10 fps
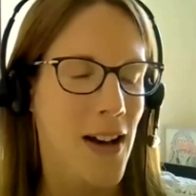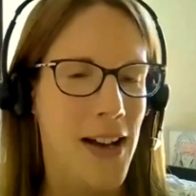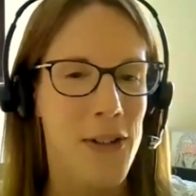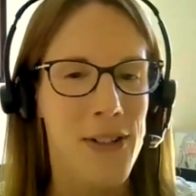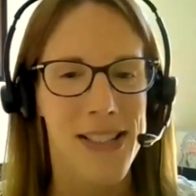
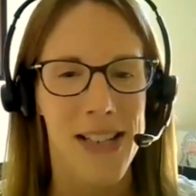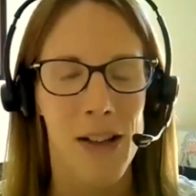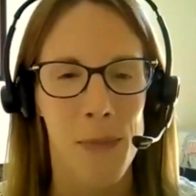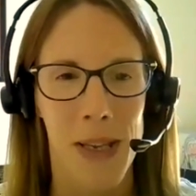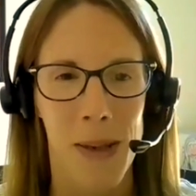always
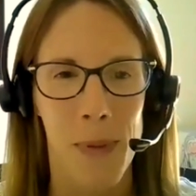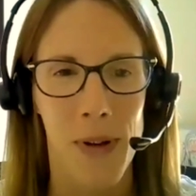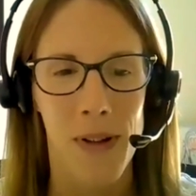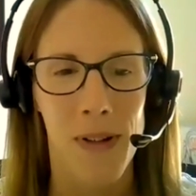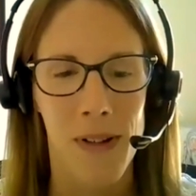tell
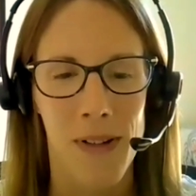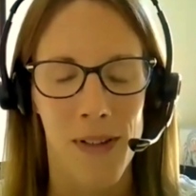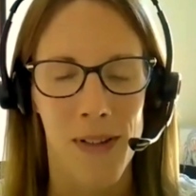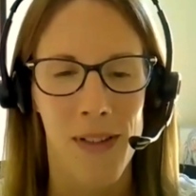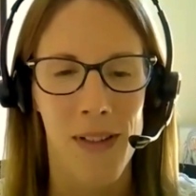people,
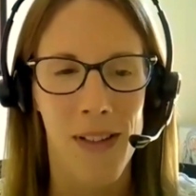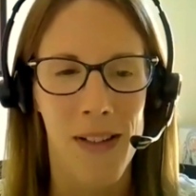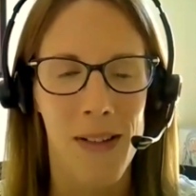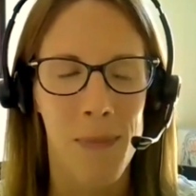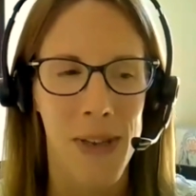
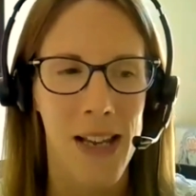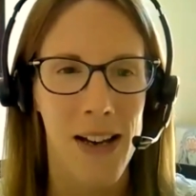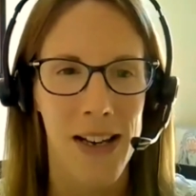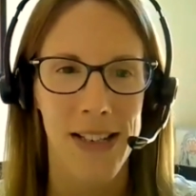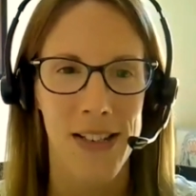be
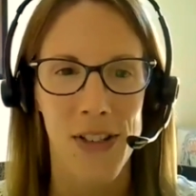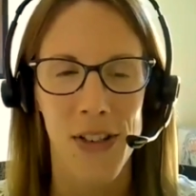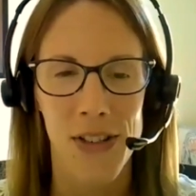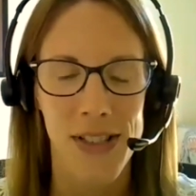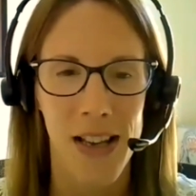kind to
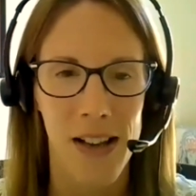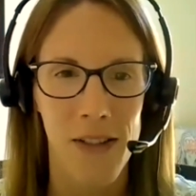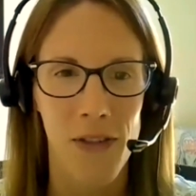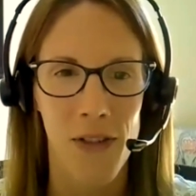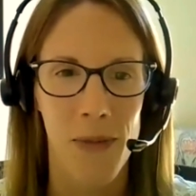
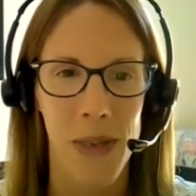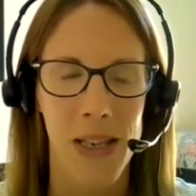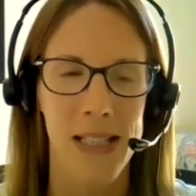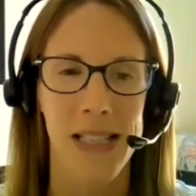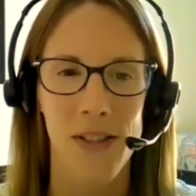yourself
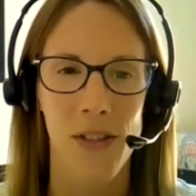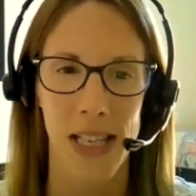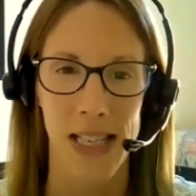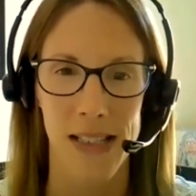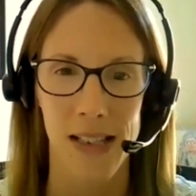because it's not
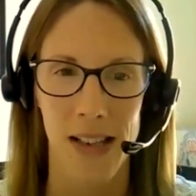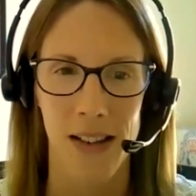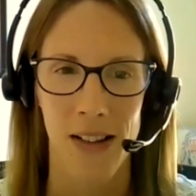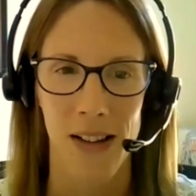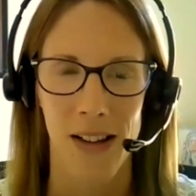
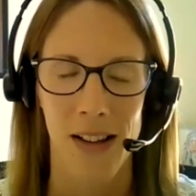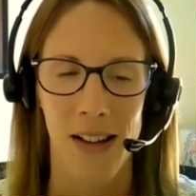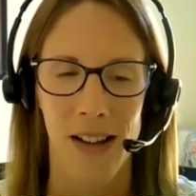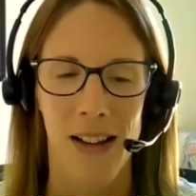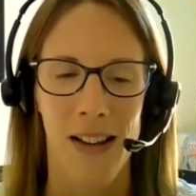easy.
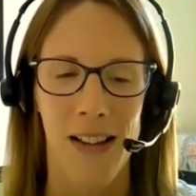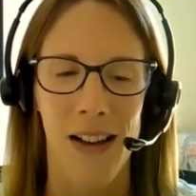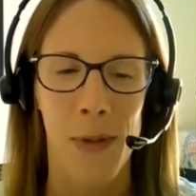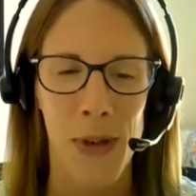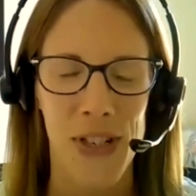
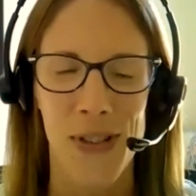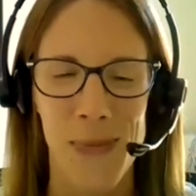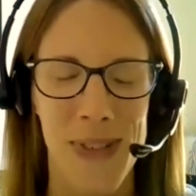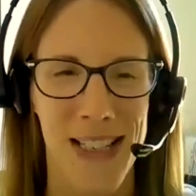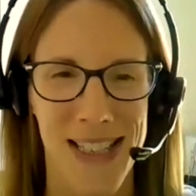I wish
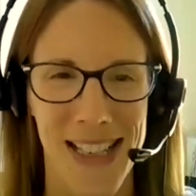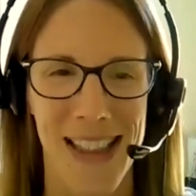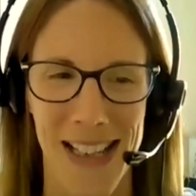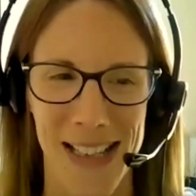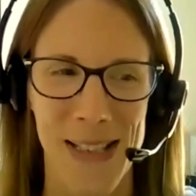somebody had
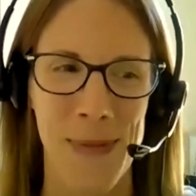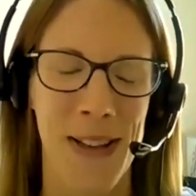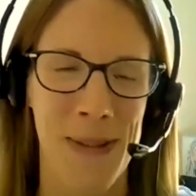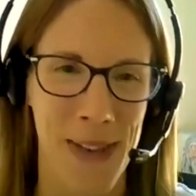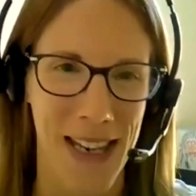said that to me
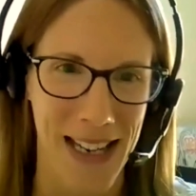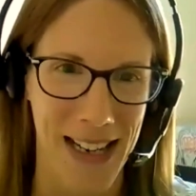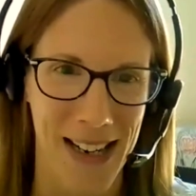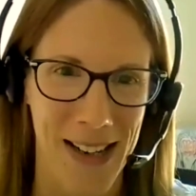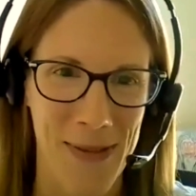at the
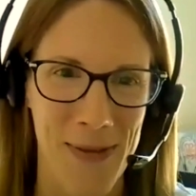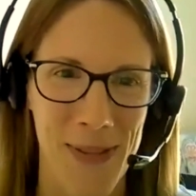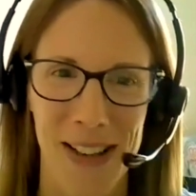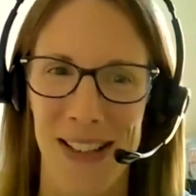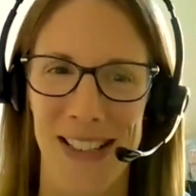beginning
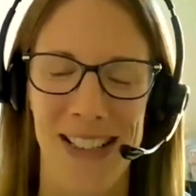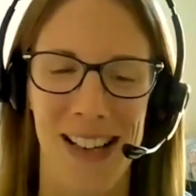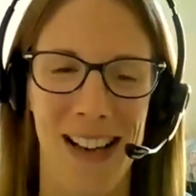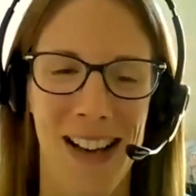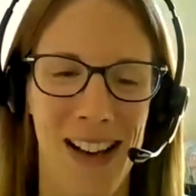because
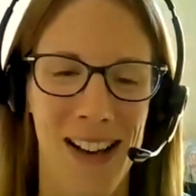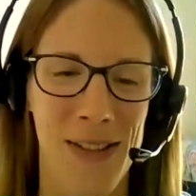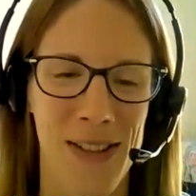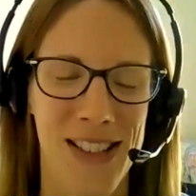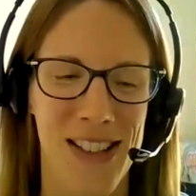I
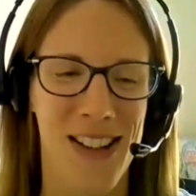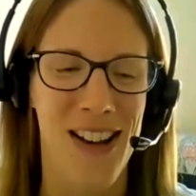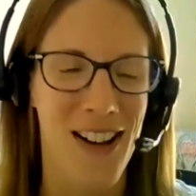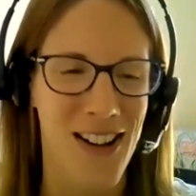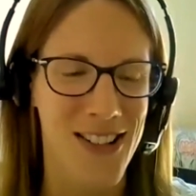was
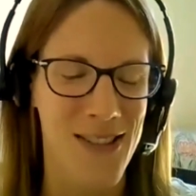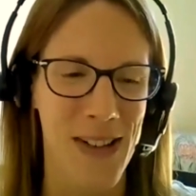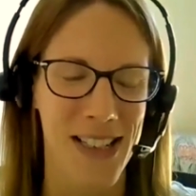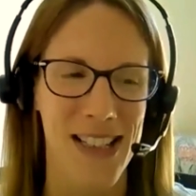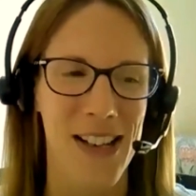hard on
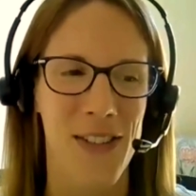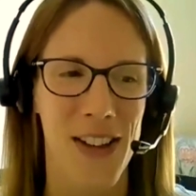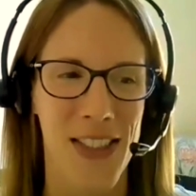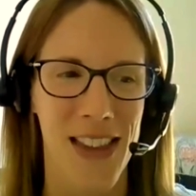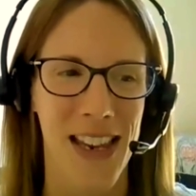myself,
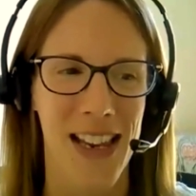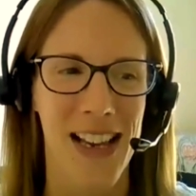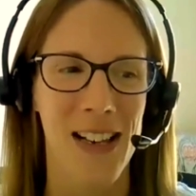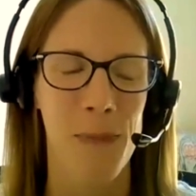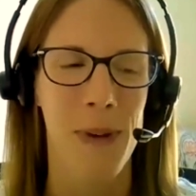I think.
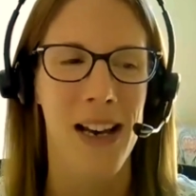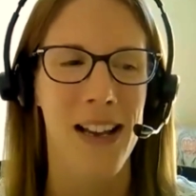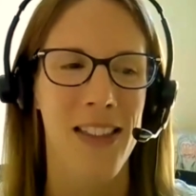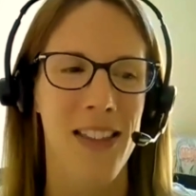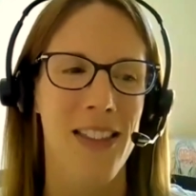I look
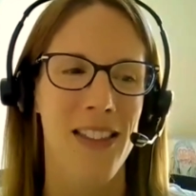back and